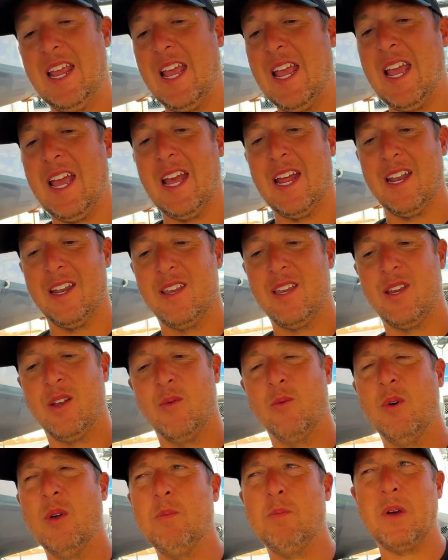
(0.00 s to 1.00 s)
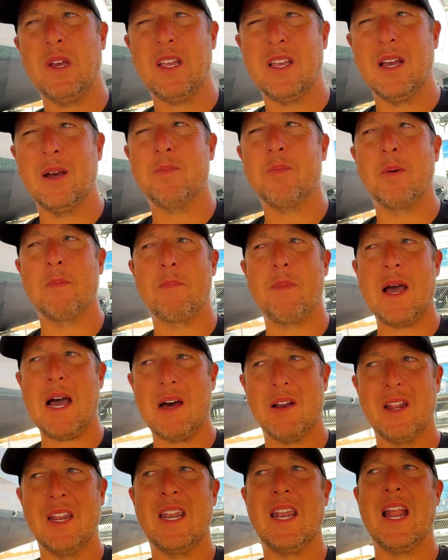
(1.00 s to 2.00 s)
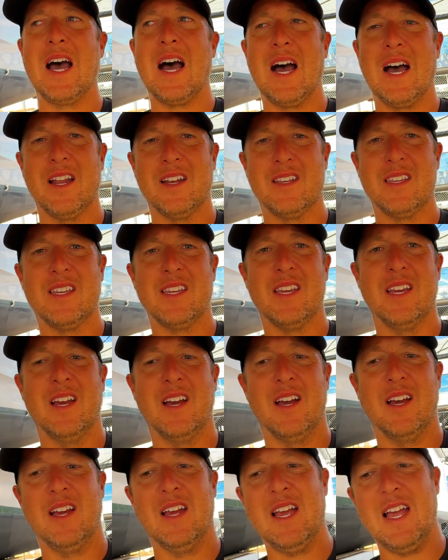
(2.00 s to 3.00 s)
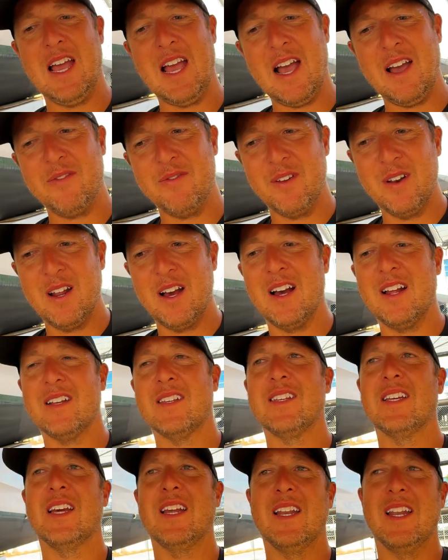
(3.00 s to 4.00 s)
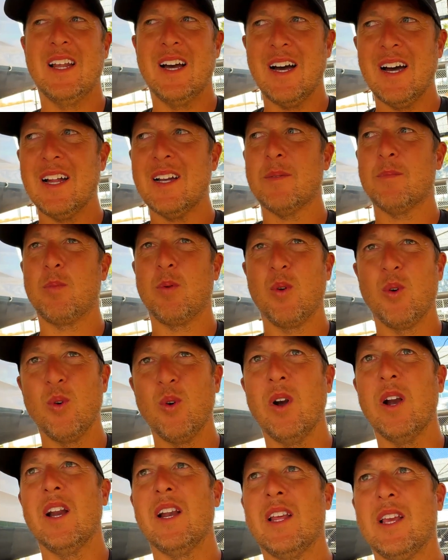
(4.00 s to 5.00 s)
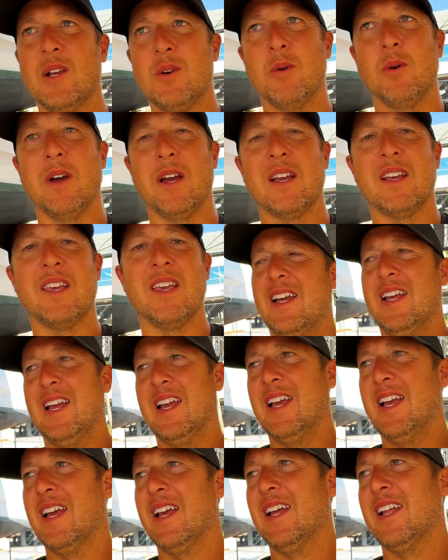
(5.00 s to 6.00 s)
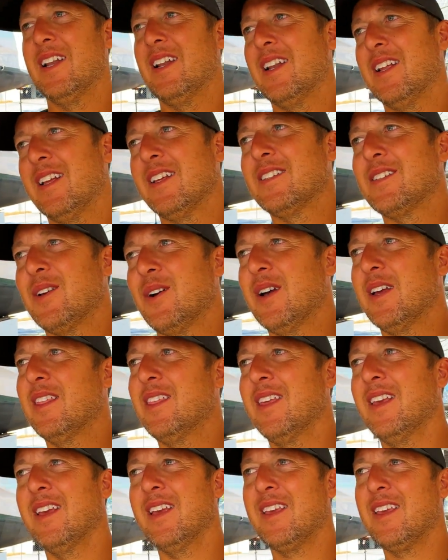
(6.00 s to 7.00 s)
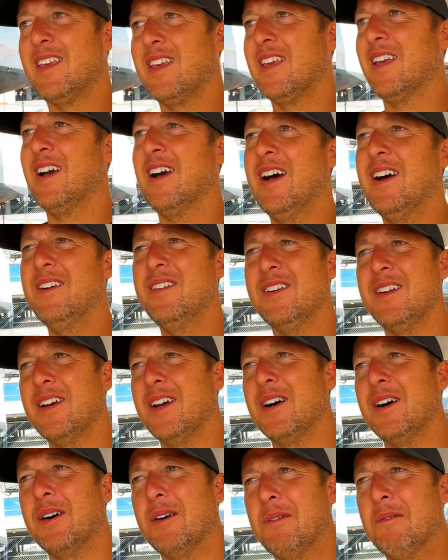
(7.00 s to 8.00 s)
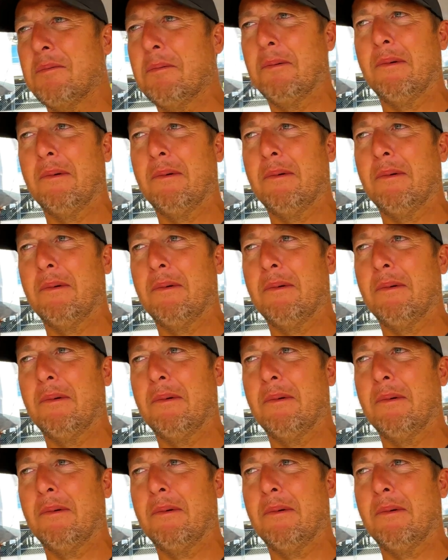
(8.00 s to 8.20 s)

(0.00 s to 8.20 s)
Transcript: and we pick up about a knot, half a knot to a knot pretty quick. And so I think, I don't know,